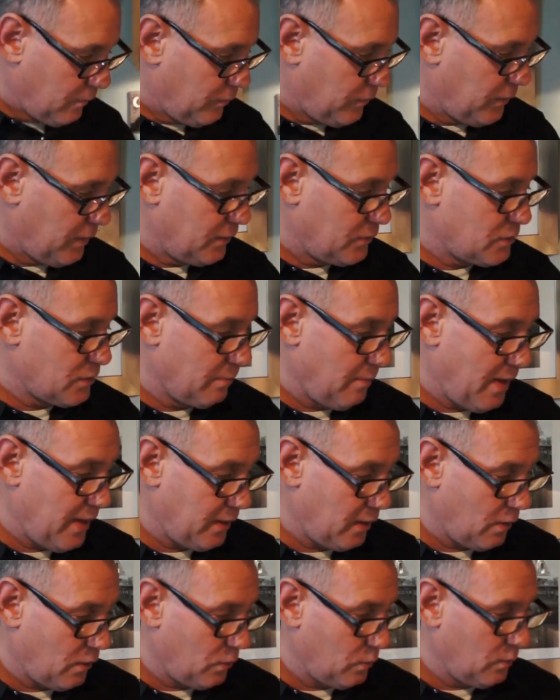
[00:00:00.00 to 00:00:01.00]
the
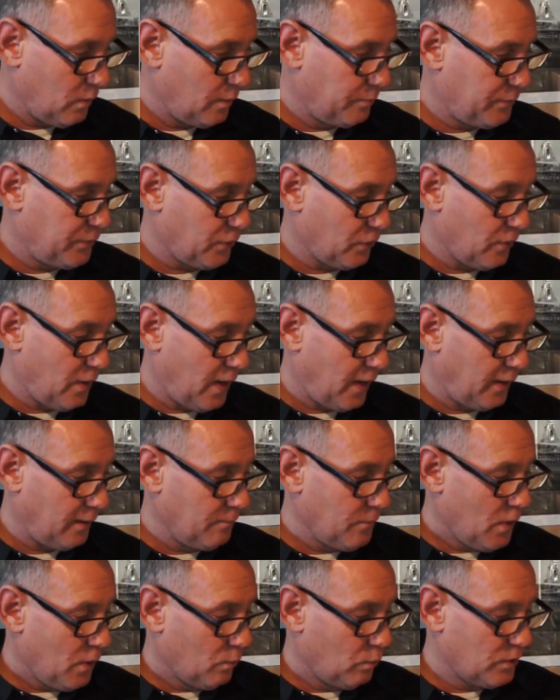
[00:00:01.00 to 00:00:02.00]
tomato puree,
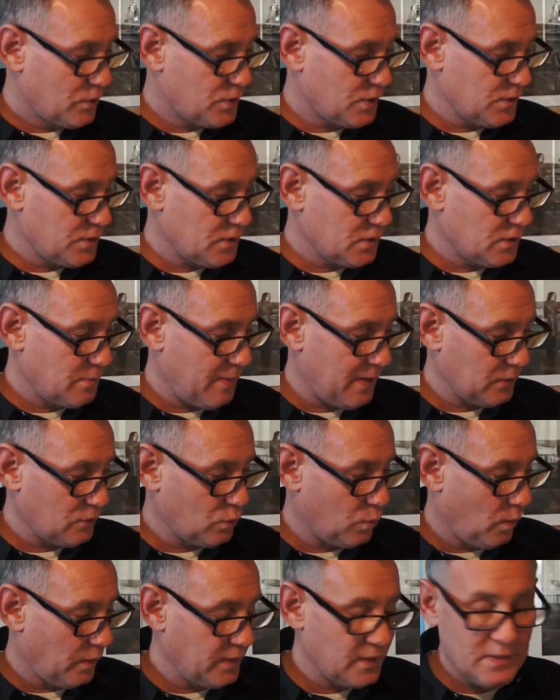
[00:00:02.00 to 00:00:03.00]
which this is about
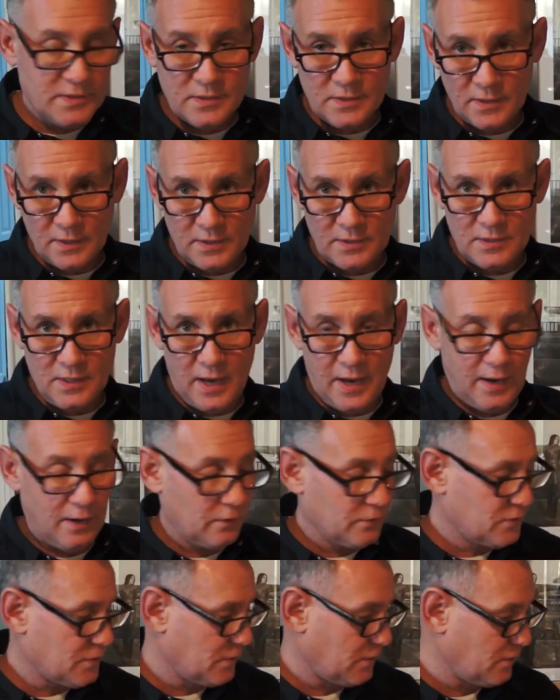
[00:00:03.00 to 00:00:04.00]
26
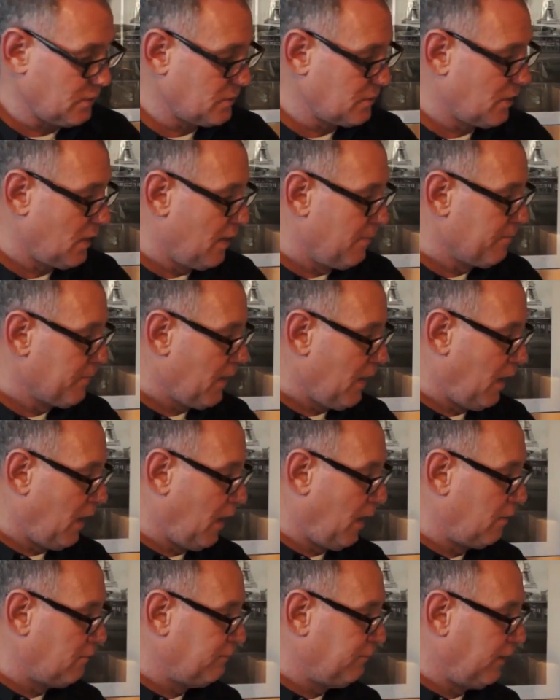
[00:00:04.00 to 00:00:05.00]
ounces
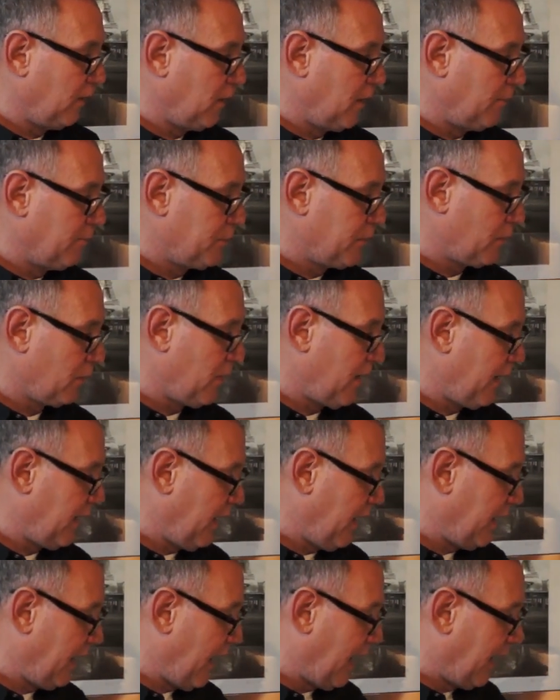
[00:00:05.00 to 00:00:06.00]
of puree.
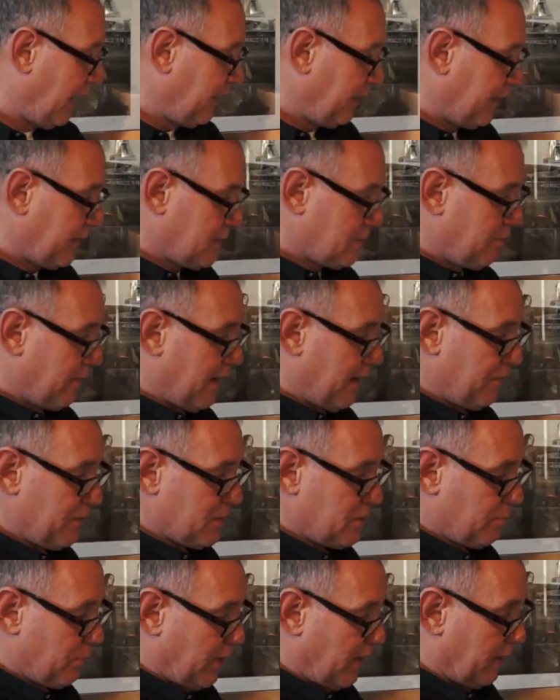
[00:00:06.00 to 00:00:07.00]
And I like to buy
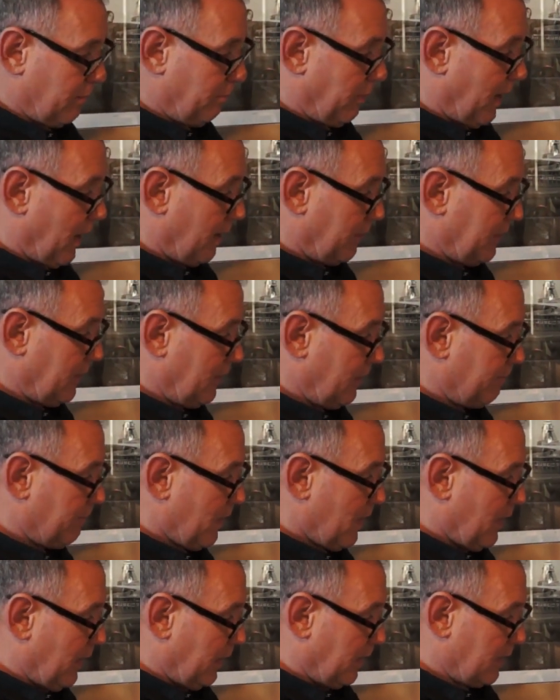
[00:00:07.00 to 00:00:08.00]
this brand, Pomì.
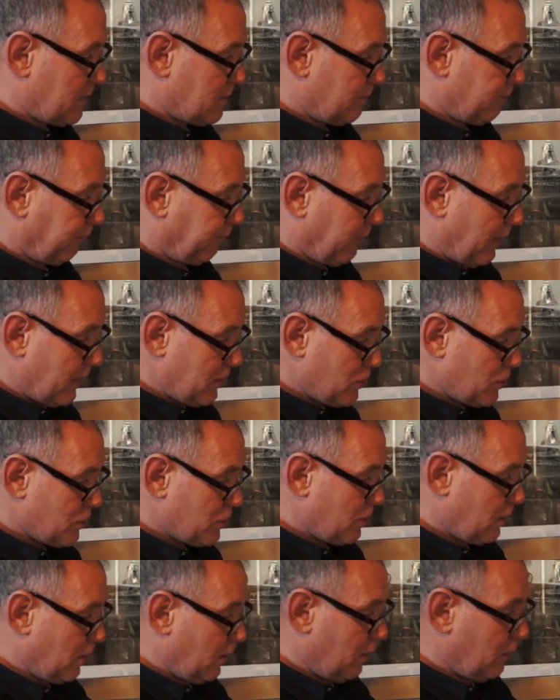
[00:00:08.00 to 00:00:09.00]
It's
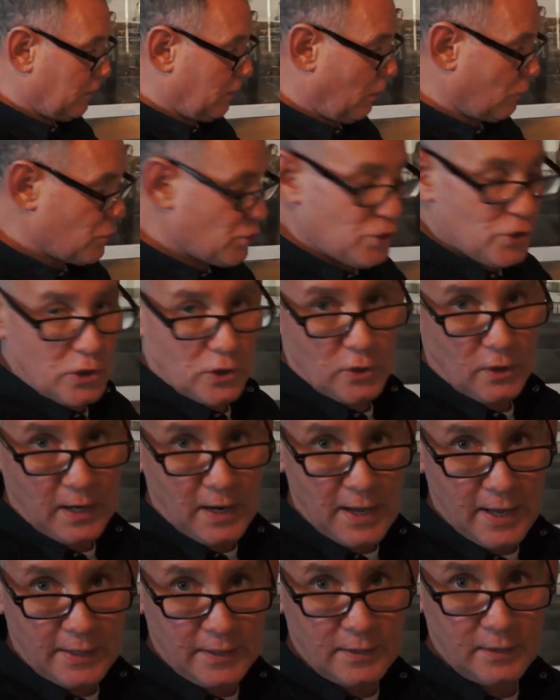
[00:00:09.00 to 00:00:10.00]
fresh, no sugar
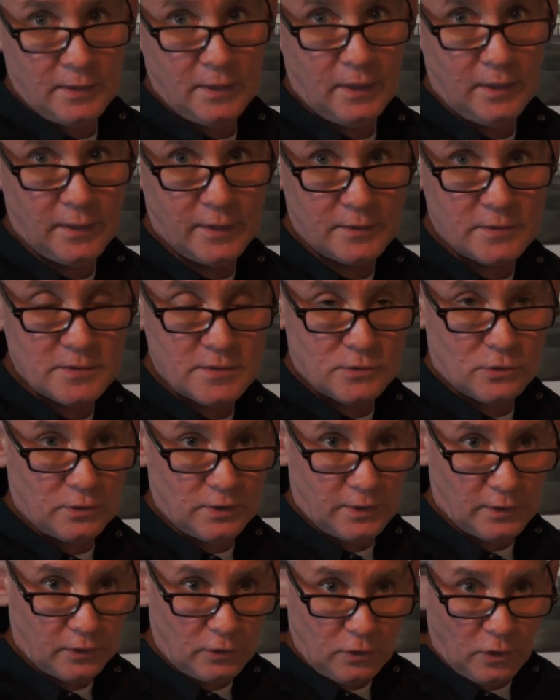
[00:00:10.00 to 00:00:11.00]
added,
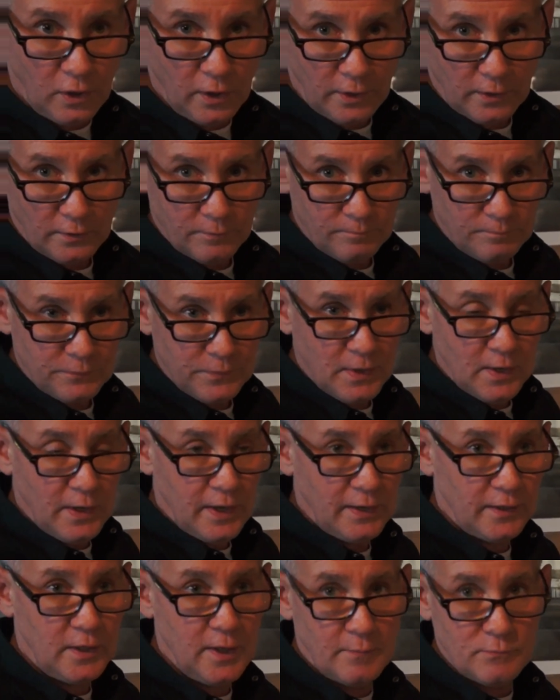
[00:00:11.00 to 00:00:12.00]
it's in a carton,
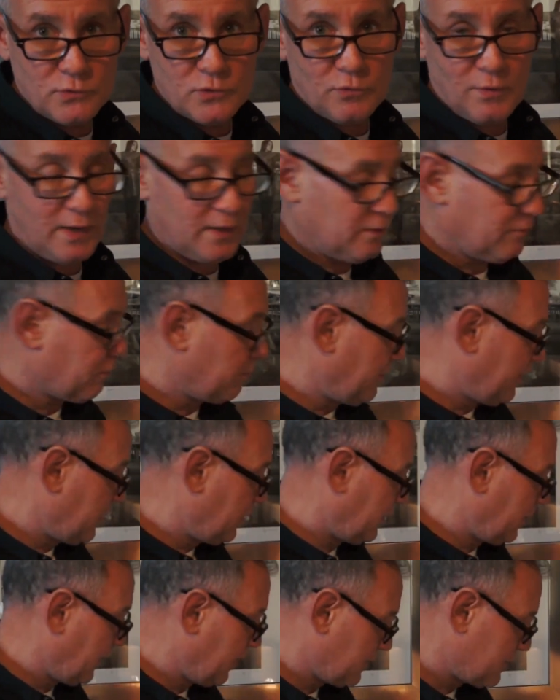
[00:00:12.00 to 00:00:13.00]
and it comes directly from
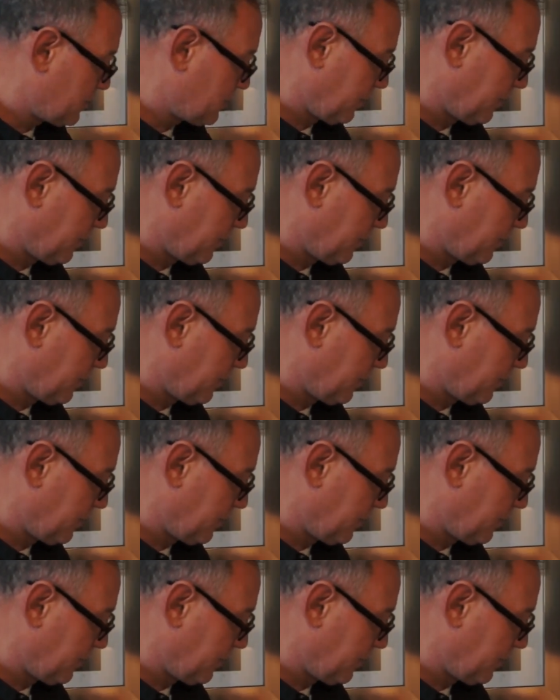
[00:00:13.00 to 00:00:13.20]
Italy. It's